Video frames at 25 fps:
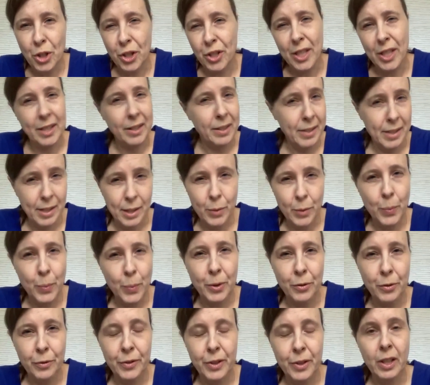caution, and this is
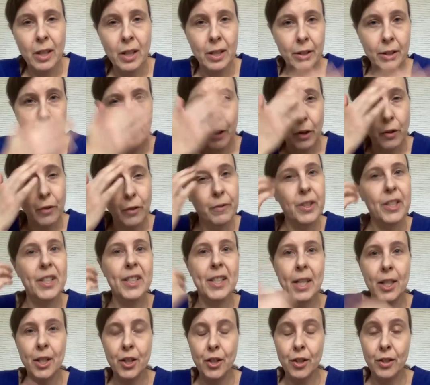one of the kind of
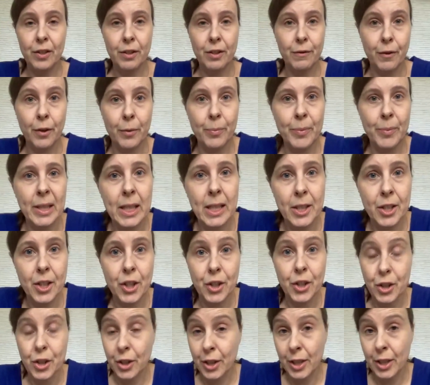conversations from the
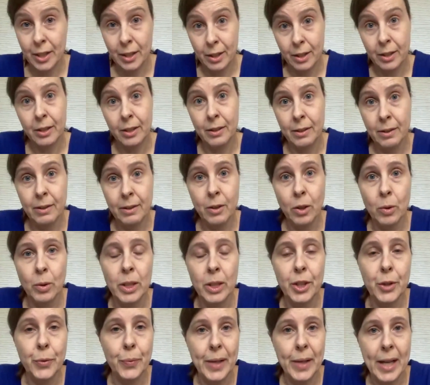literature and the
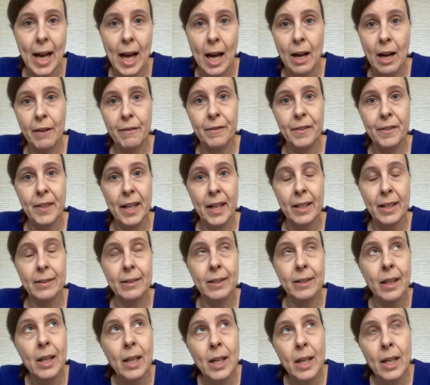knowledge we have,
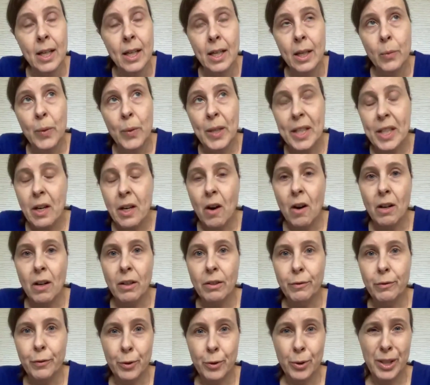that we
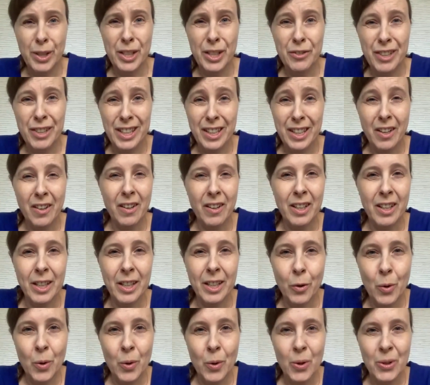can't fully
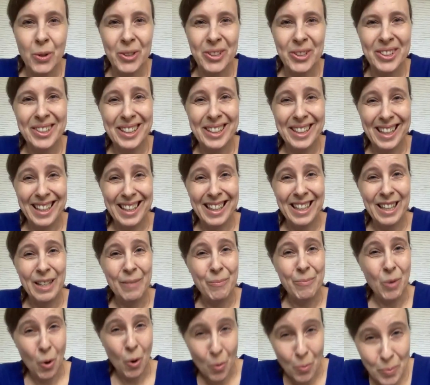rely on
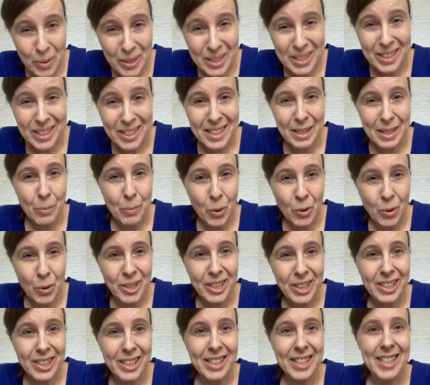competency
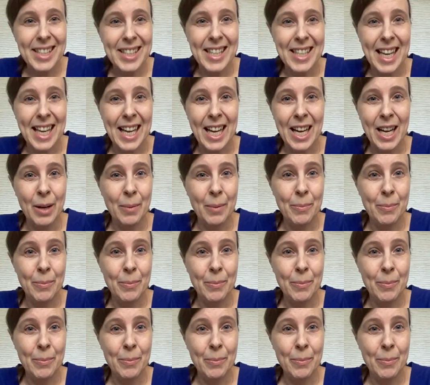models.